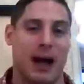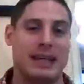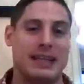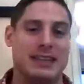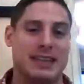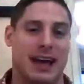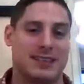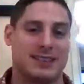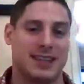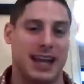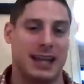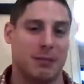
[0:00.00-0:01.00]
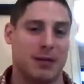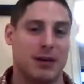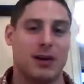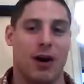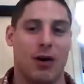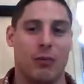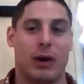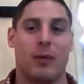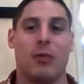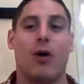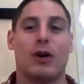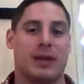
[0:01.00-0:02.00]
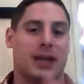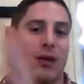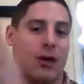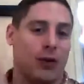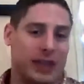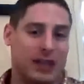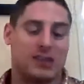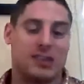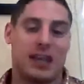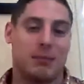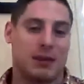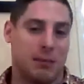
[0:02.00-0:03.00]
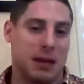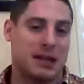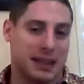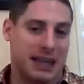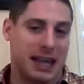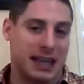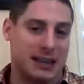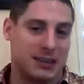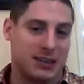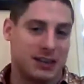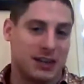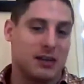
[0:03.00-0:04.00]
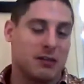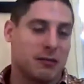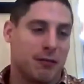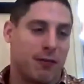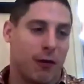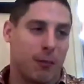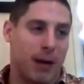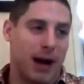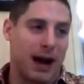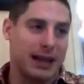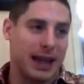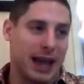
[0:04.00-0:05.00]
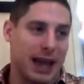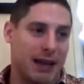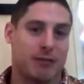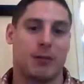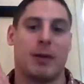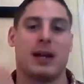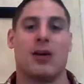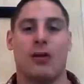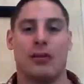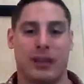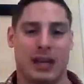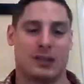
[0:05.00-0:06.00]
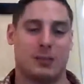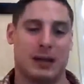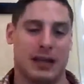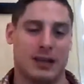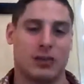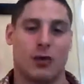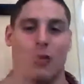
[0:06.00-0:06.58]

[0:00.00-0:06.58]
But I need that time of where I'm not going to be in contest shape to make the gains for my contest period.